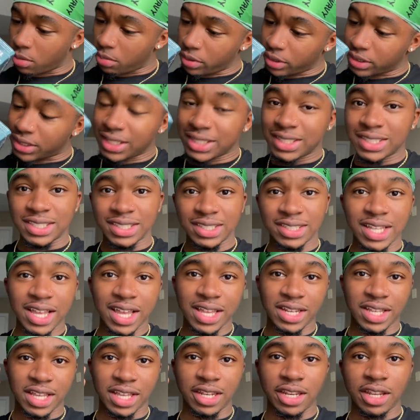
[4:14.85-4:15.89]
It says it's ten
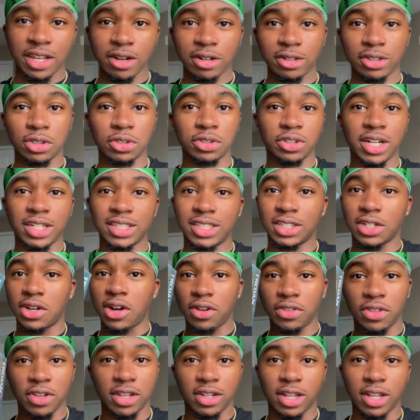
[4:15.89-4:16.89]
in here, so should I just go out there and